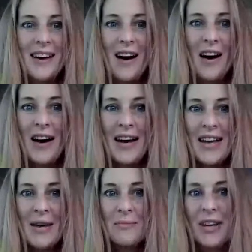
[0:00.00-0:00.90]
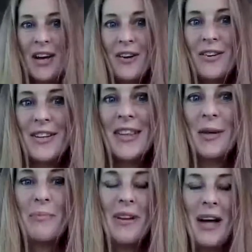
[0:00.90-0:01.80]
I am Kerryn, the
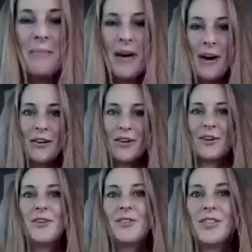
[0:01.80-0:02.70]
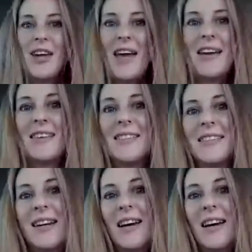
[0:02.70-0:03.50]
Plant Power Coach, and